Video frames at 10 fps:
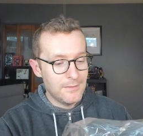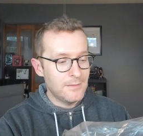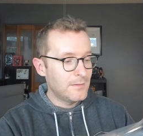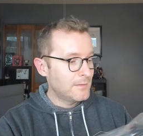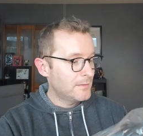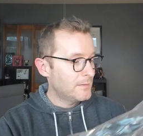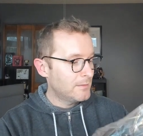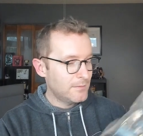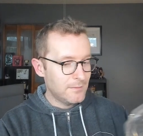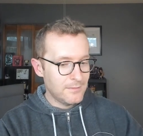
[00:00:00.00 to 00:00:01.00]

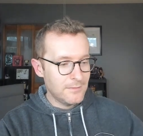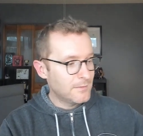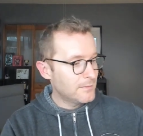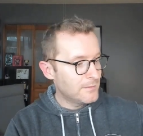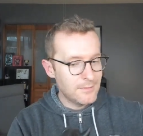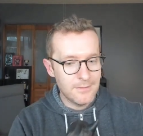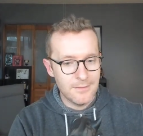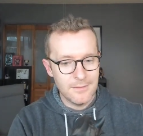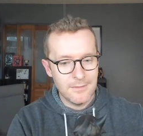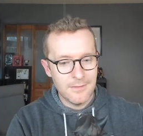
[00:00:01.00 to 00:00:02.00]

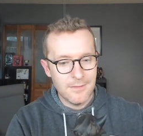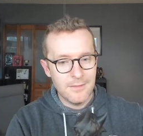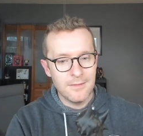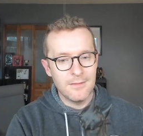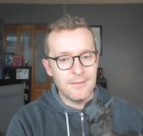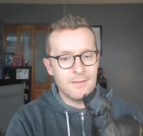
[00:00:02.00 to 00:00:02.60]
[no speech]